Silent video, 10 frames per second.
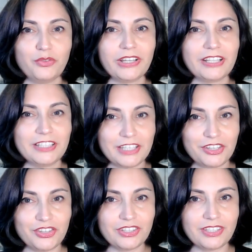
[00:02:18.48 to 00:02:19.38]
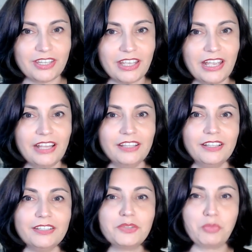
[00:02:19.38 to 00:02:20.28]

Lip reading: of a contingency that is